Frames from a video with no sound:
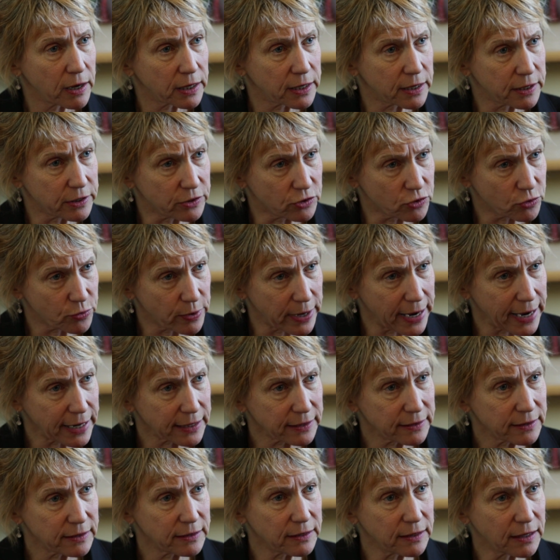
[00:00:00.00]

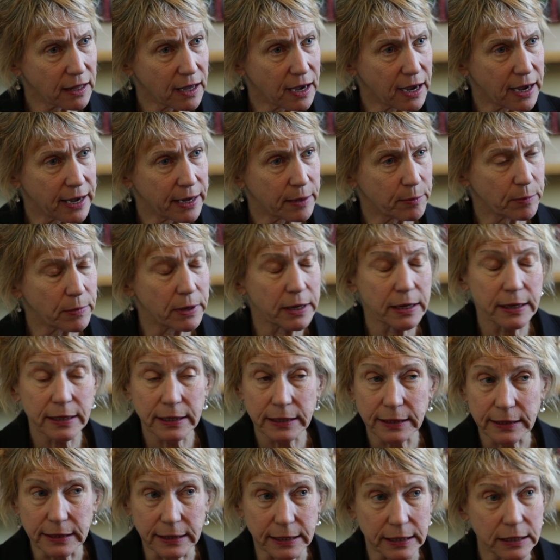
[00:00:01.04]
contracted Lyme,
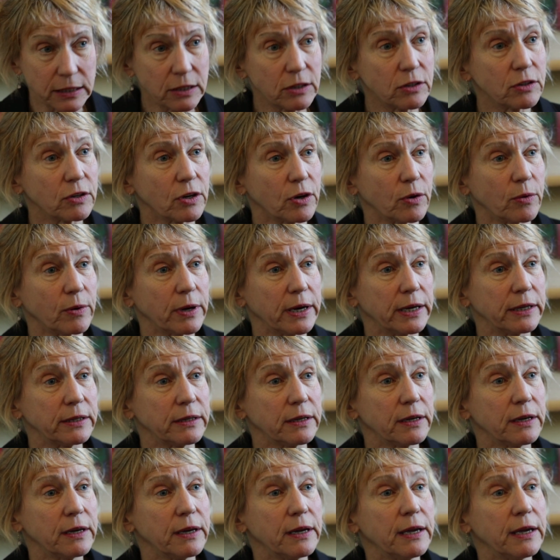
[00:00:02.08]
didn't know it,